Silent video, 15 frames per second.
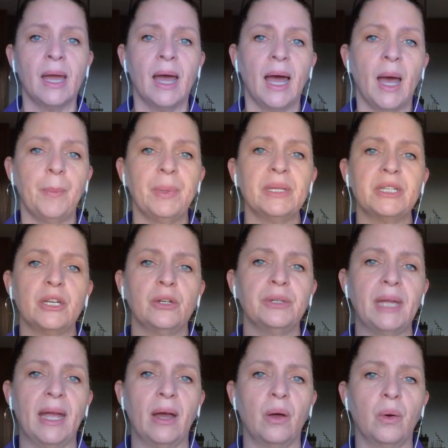Up until
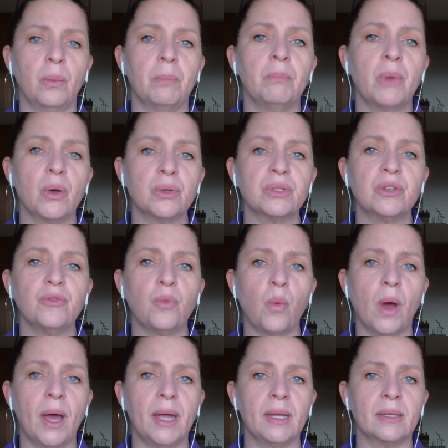now, most of
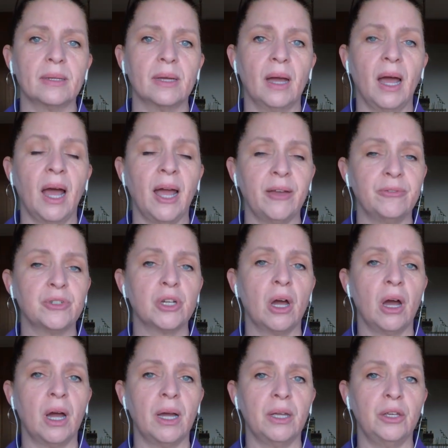what I've
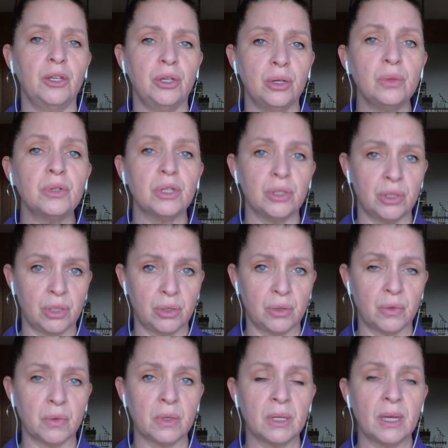taught you to
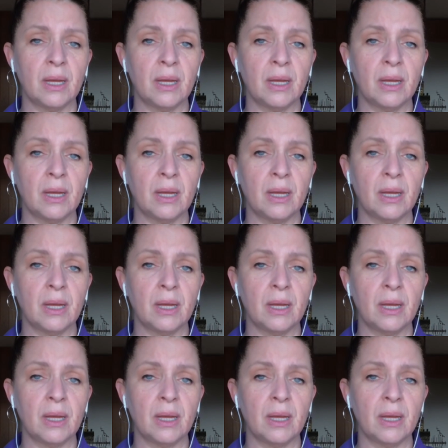do